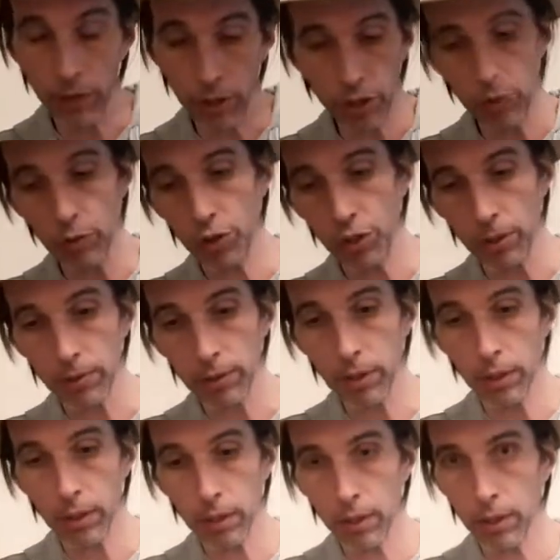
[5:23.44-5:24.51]
dew shield,
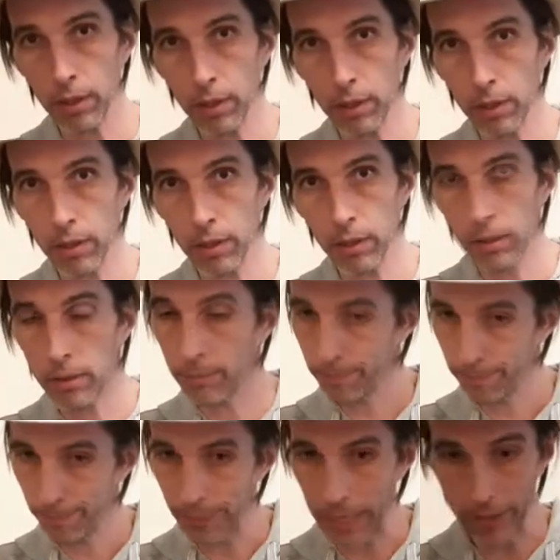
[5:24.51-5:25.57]

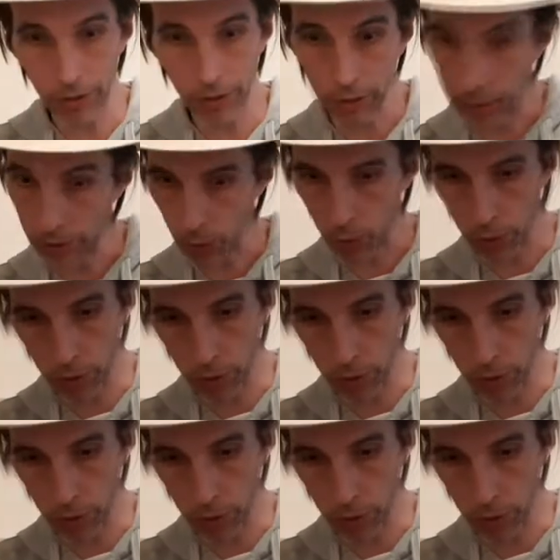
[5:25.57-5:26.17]
that's also